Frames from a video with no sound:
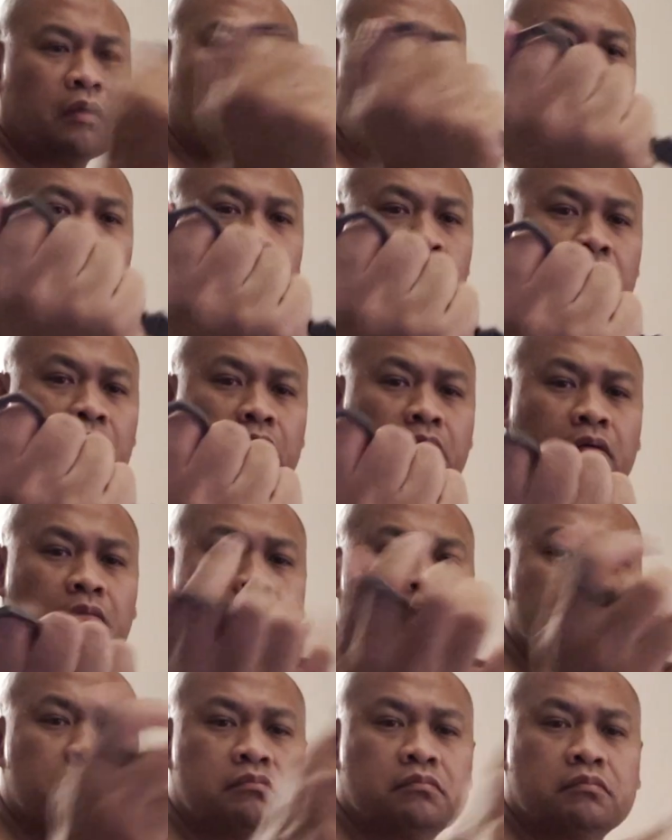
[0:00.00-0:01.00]

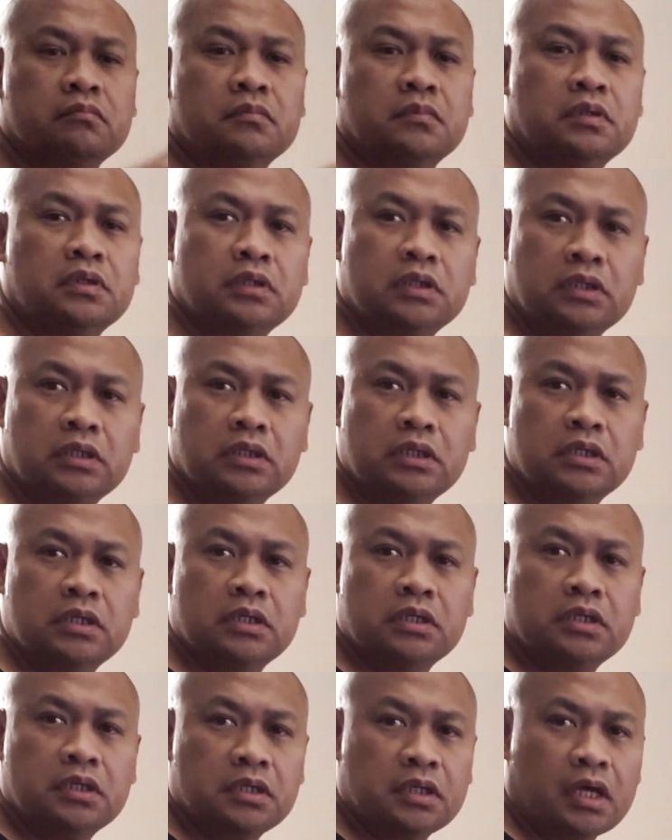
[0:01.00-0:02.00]
Um,
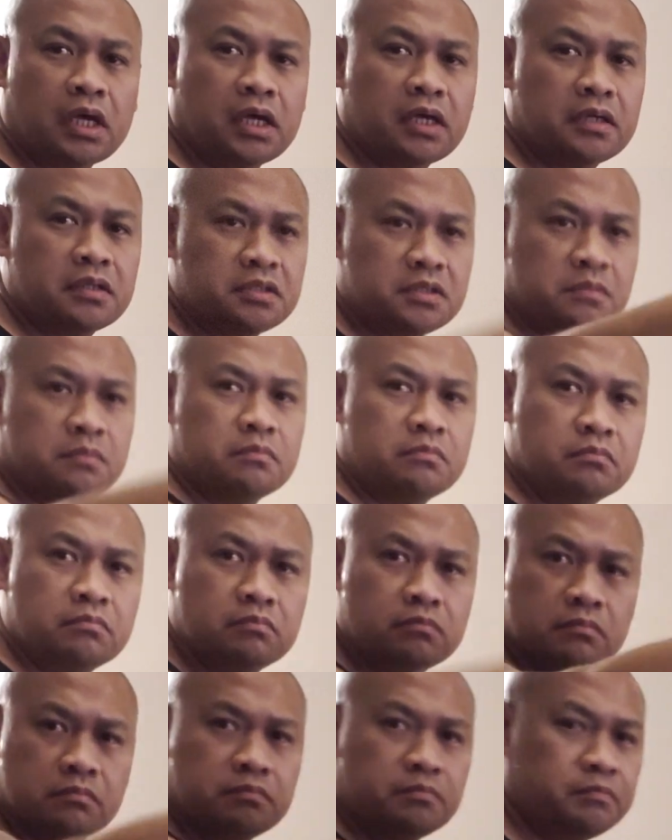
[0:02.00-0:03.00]
yeah,
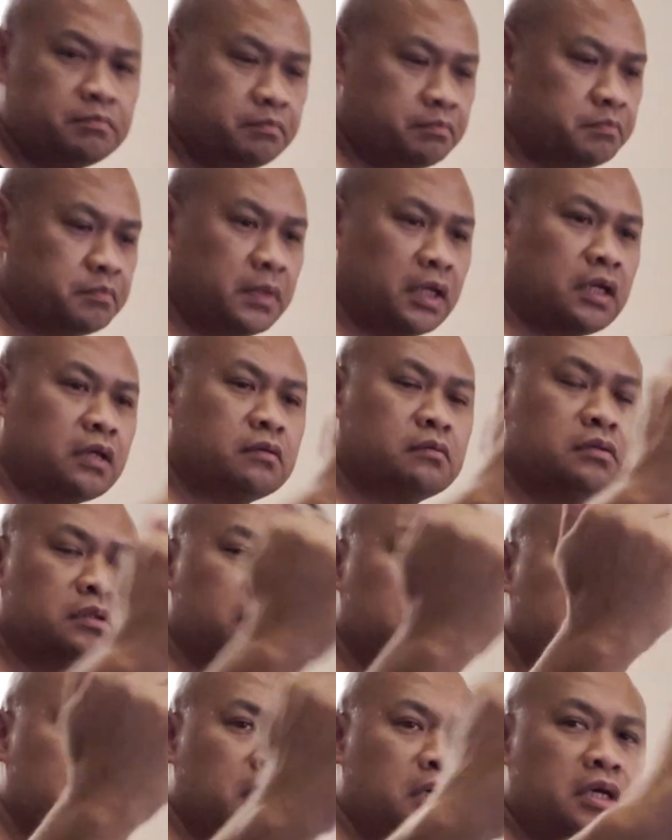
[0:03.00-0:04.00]
you know,
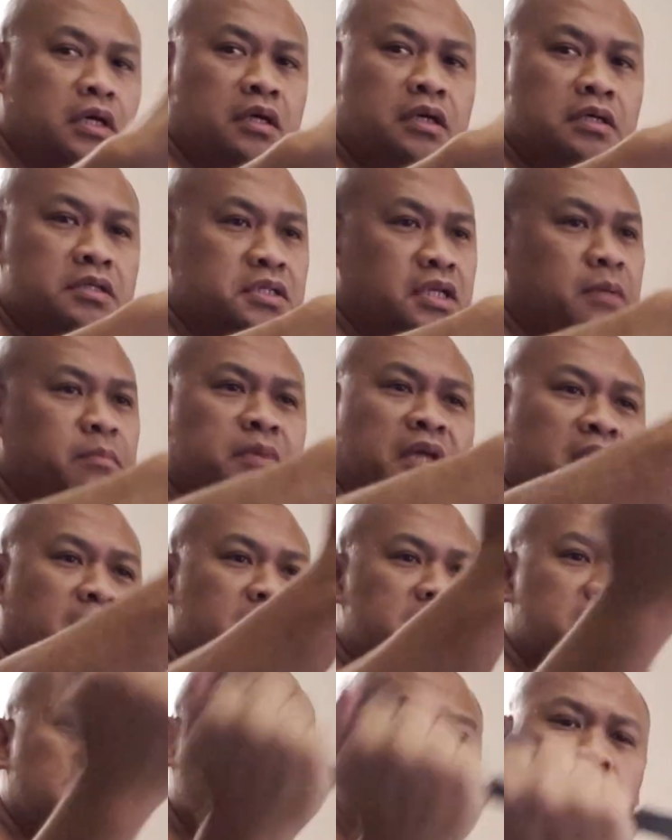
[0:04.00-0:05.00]
same thing.
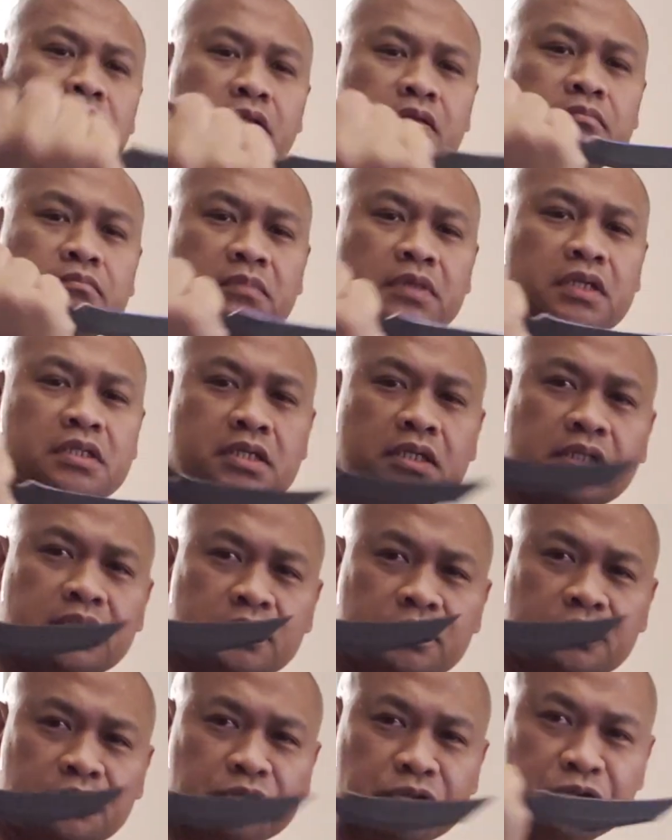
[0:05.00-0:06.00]
It's a
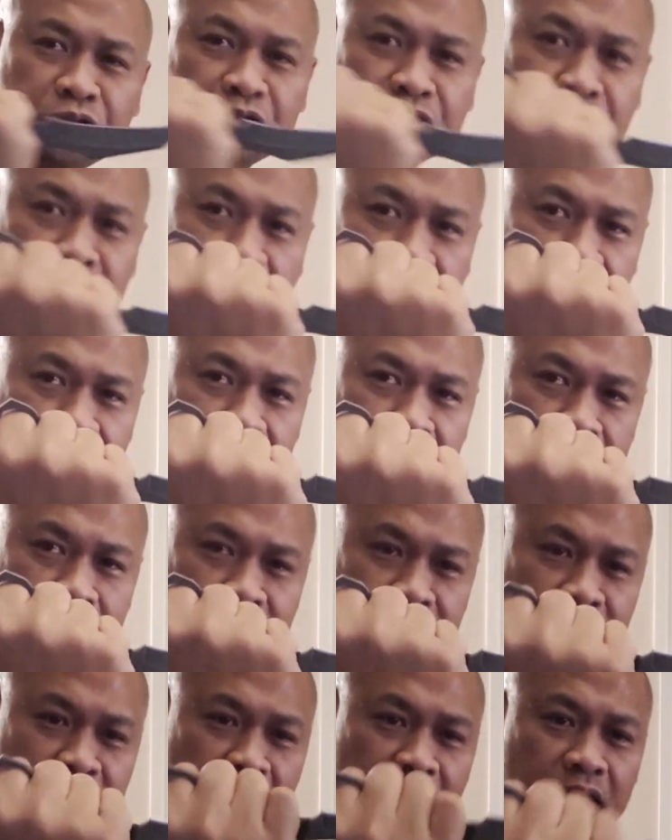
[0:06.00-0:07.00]
little too straight
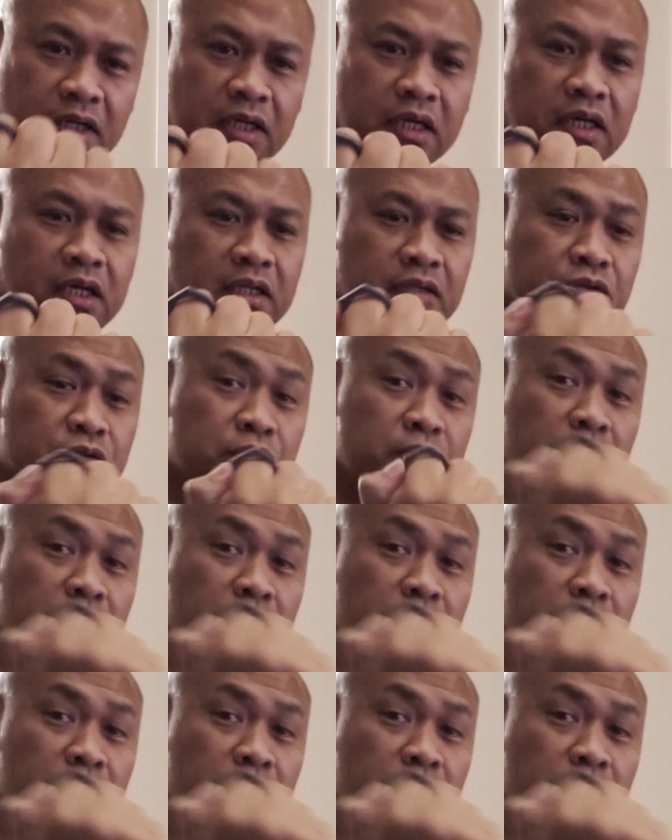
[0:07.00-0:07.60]
and too